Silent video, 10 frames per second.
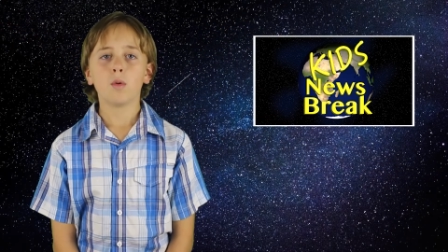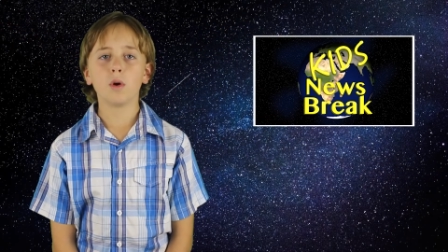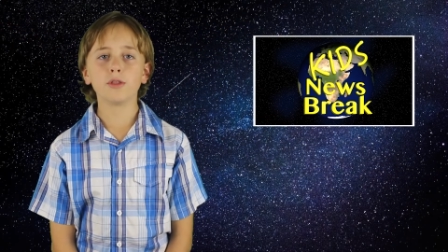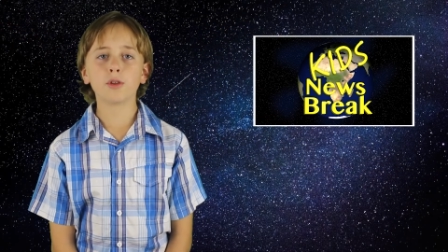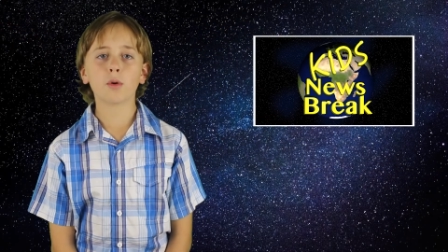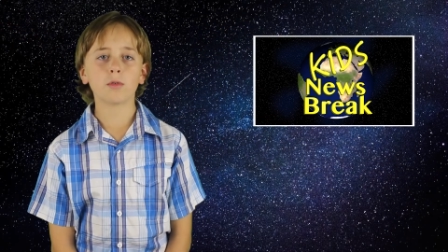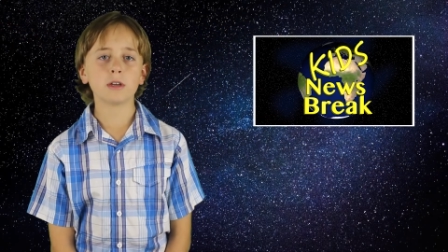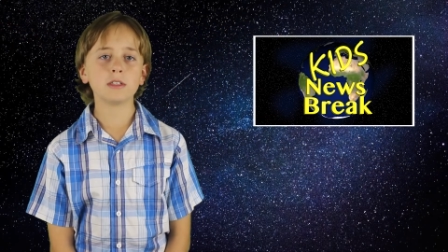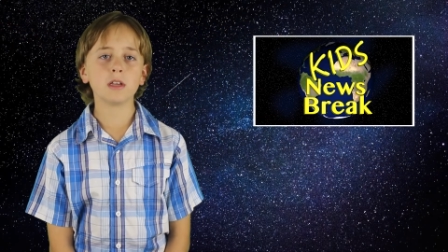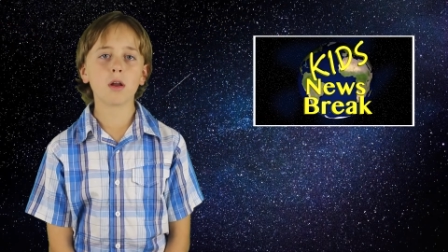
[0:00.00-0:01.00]
With the
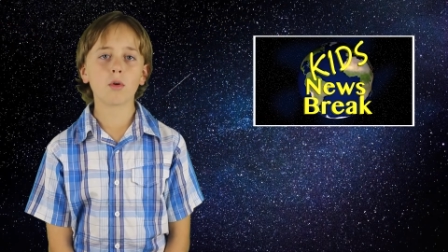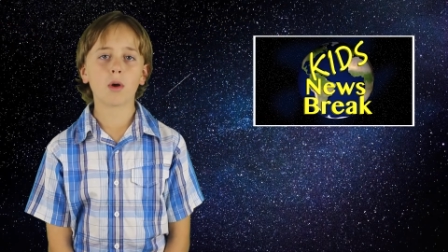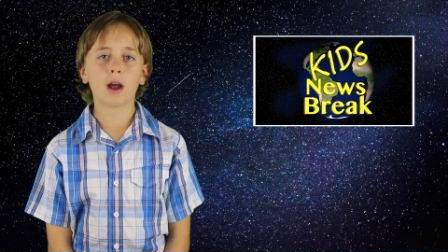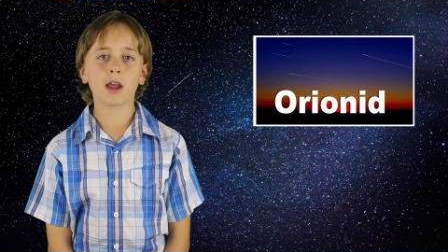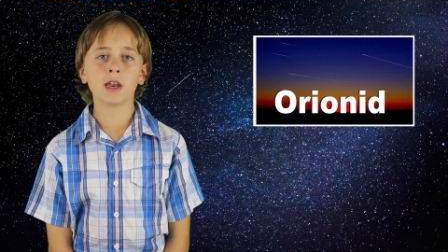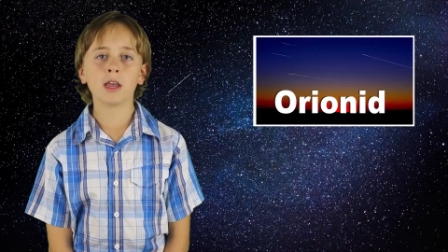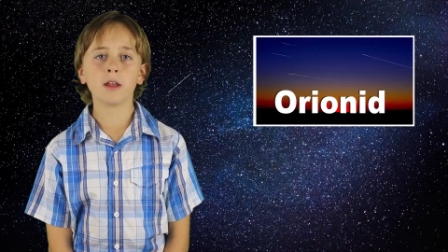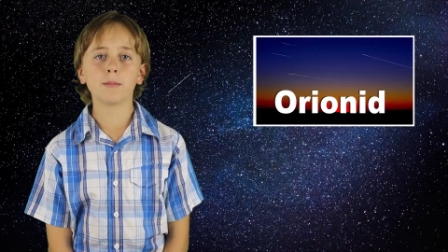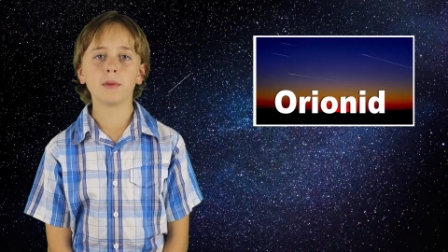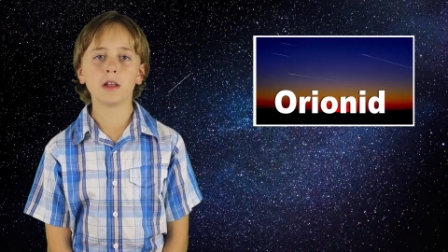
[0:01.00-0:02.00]
recent
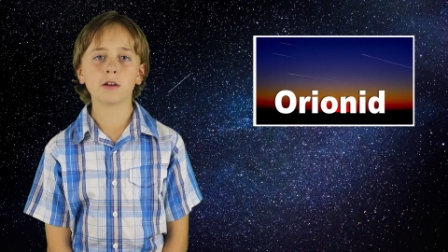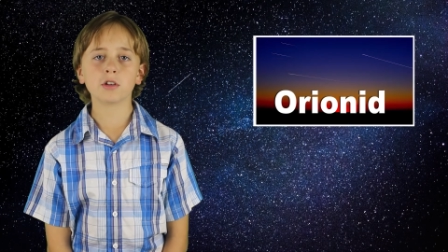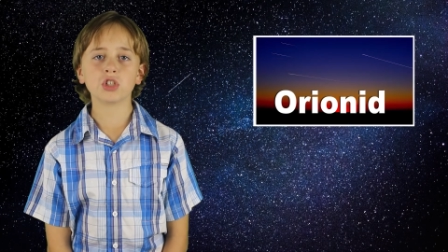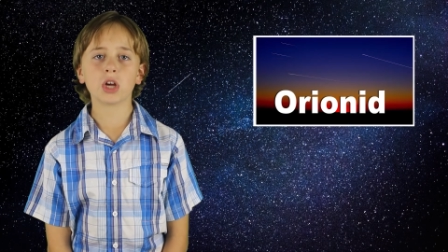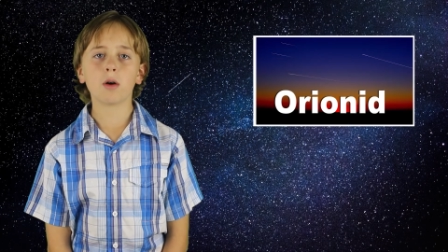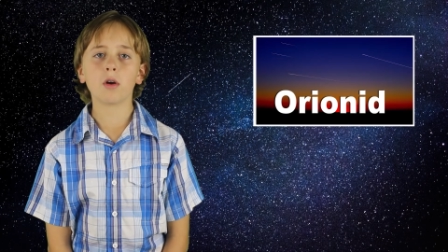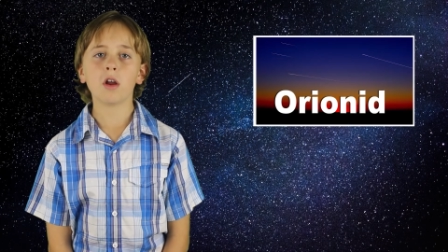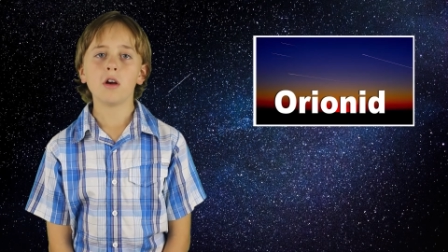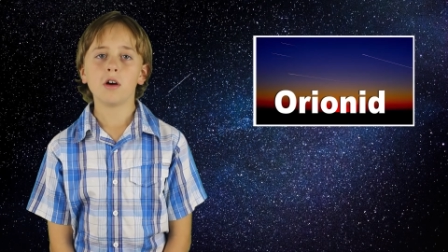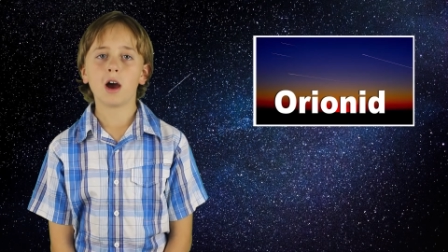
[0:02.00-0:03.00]
Orionid meteor shower,
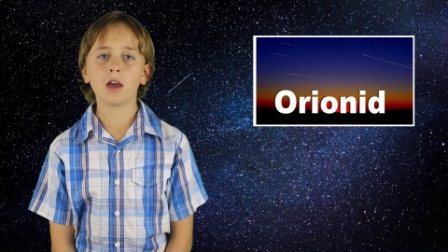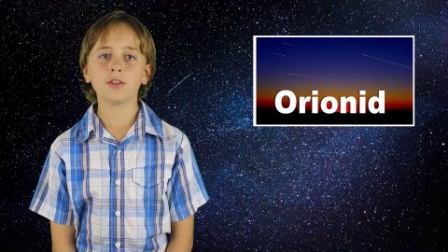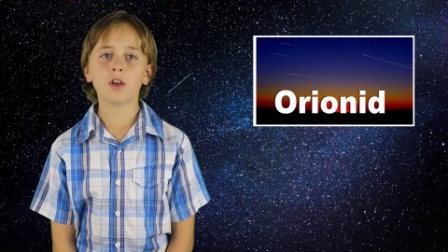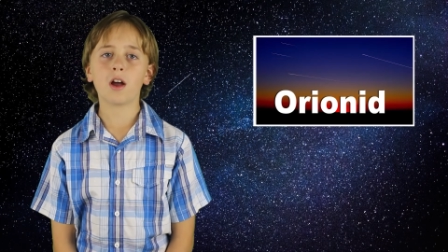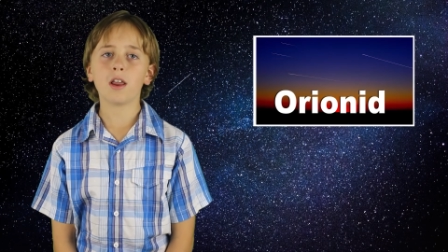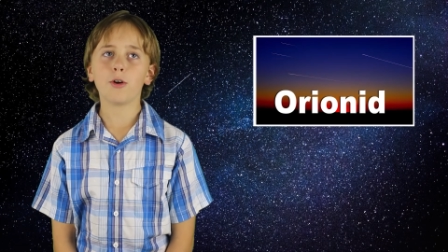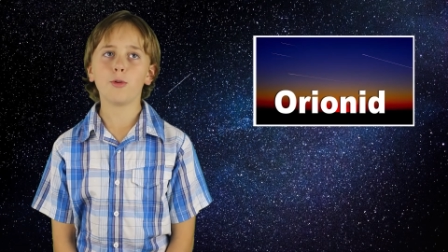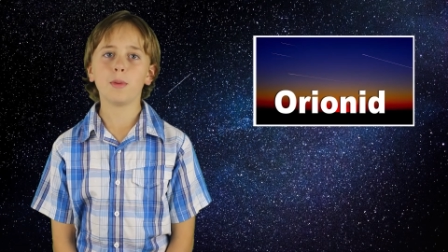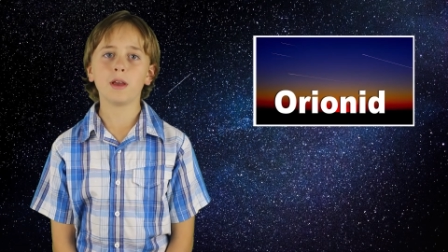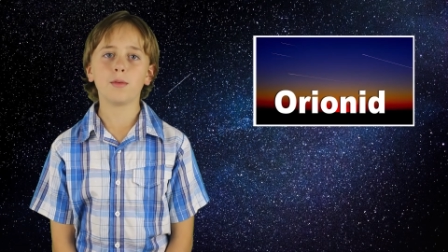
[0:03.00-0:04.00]
I thought it
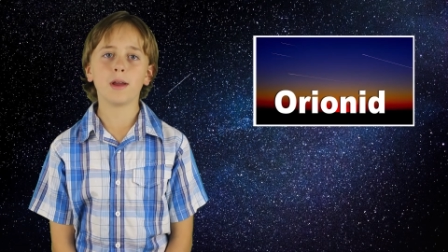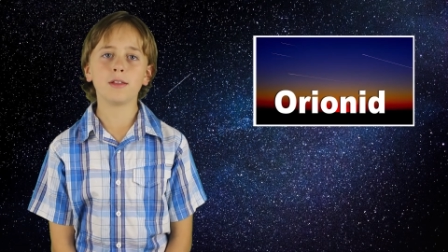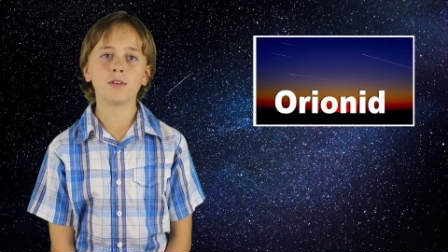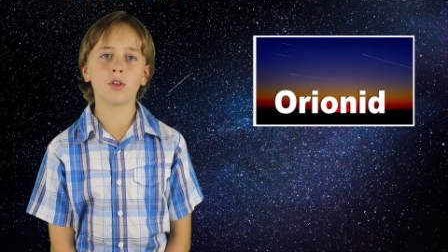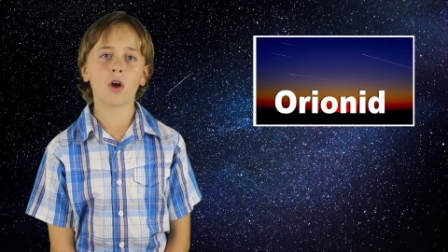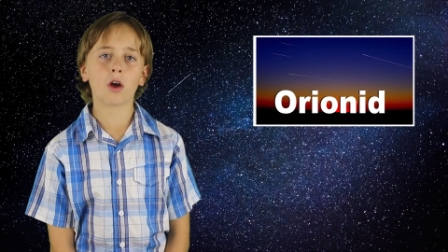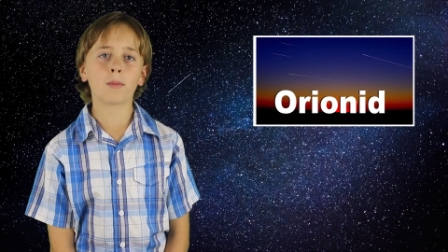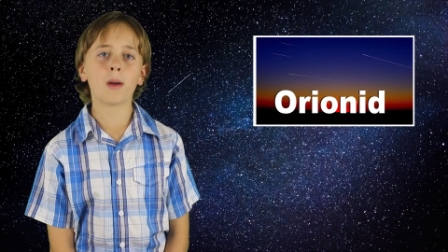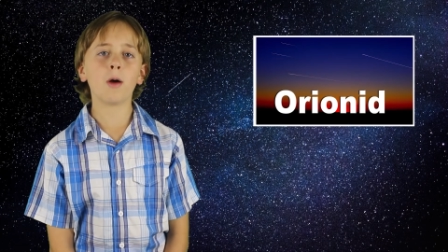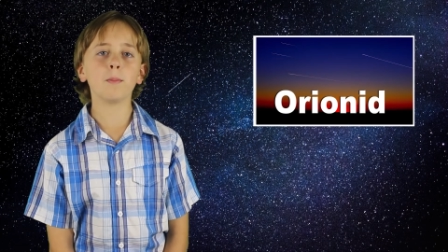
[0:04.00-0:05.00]
would be great to talk
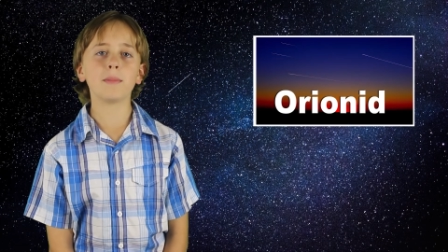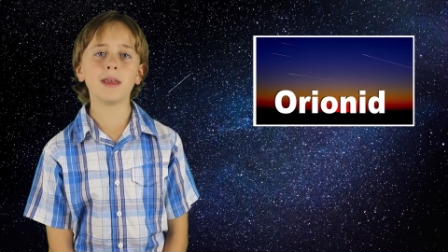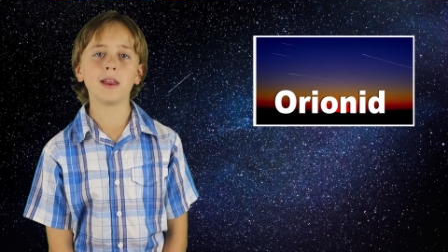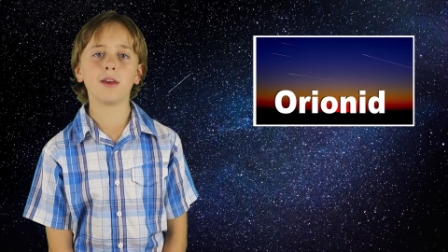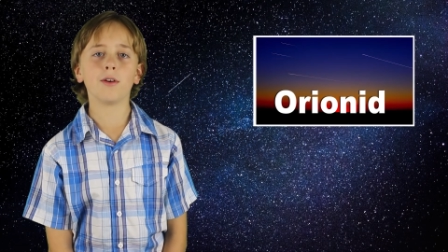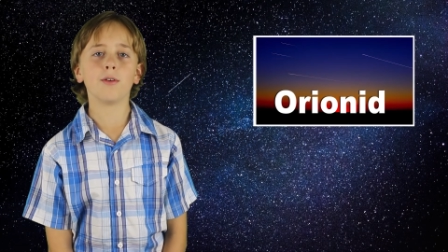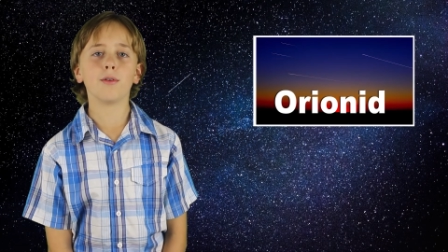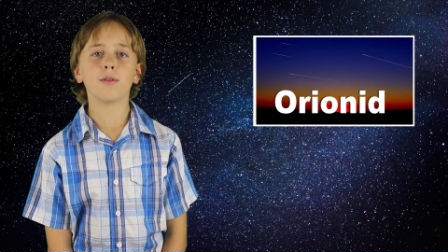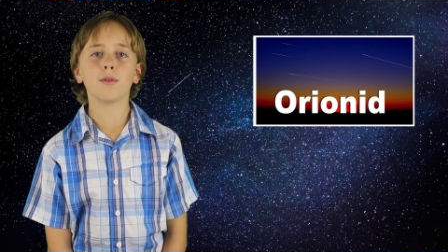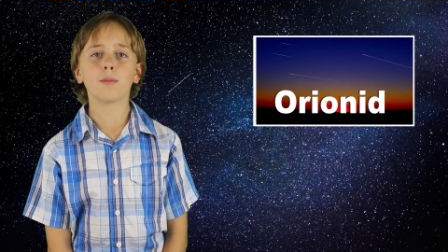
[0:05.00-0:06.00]
about
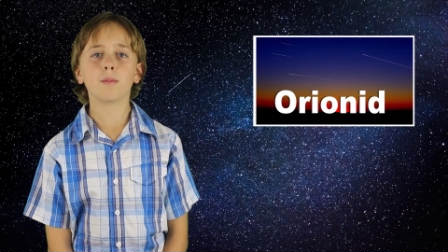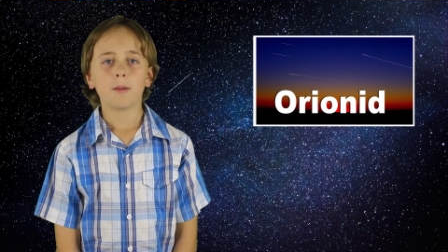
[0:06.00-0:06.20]
meteors.